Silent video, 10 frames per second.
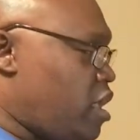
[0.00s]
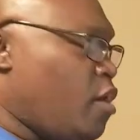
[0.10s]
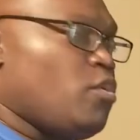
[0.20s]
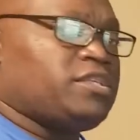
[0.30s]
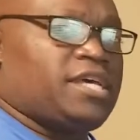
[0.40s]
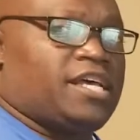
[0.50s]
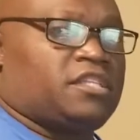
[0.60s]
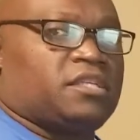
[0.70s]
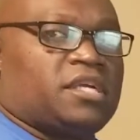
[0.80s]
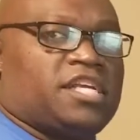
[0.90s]
And once
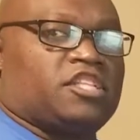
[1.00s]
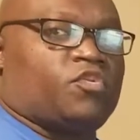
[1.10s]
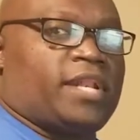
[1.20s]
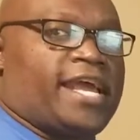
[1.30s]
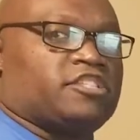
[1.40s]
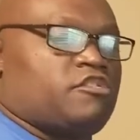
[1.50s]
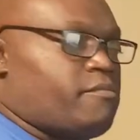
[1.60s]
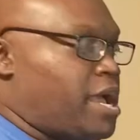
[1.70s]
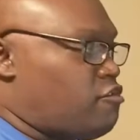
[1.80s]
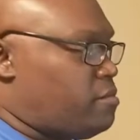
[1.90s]
I click the three lines on
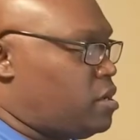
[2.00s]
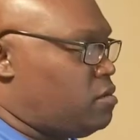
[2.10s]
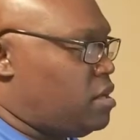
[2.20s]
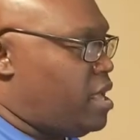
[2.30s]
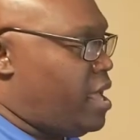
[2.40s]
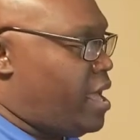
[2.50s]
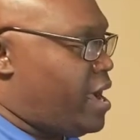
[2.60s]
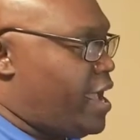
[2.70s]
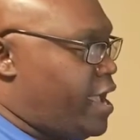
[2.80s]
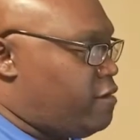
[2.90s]
my remote,
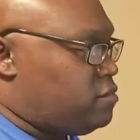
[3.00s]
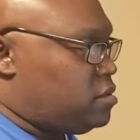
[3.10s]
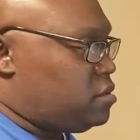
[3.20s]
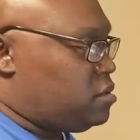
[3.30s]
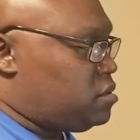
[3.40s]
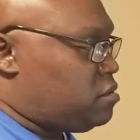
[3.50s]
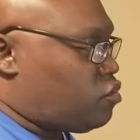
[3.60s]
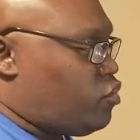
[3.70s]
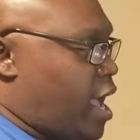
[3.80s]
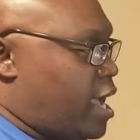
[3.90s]
I have
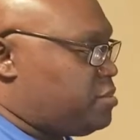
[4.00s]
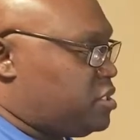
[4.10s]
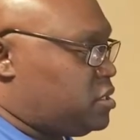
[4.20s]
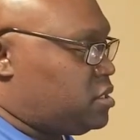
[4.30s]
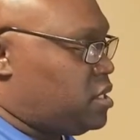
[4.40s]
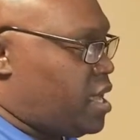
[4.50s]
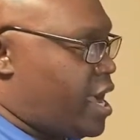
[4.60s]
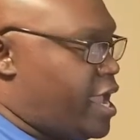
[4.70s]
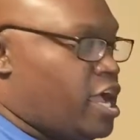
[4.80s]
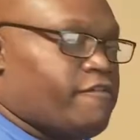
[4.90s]
three options.
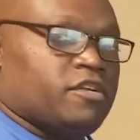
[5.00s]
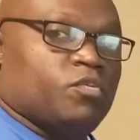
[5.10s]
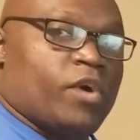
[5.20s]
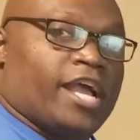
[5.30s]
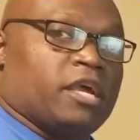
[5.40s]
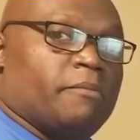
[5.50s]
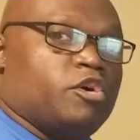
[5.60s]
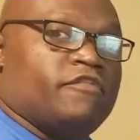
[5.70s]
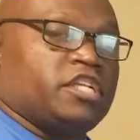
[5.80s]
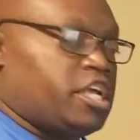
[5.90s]
I have it where I can
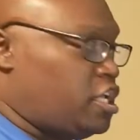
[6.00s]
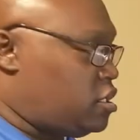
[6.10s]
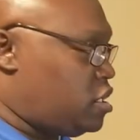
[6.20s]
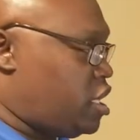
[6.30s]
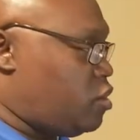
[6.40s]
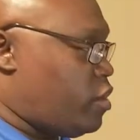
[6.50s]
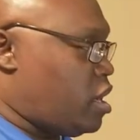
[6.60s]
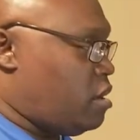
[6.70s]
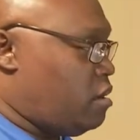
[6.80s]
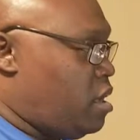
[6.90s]
move it to
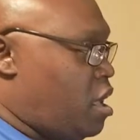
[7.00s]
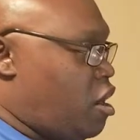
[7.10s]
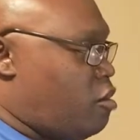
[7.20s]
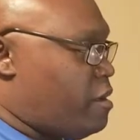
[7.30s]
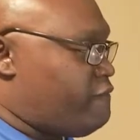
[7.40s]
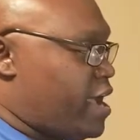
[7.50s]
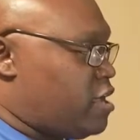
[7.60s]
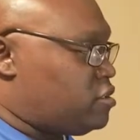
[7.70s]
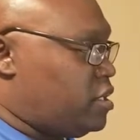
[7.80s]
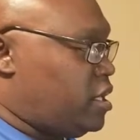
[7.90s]
anywhere on my
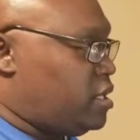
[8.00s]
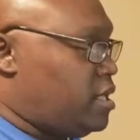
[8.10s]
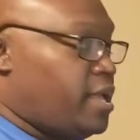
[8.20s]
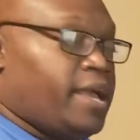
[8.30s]
fire stick,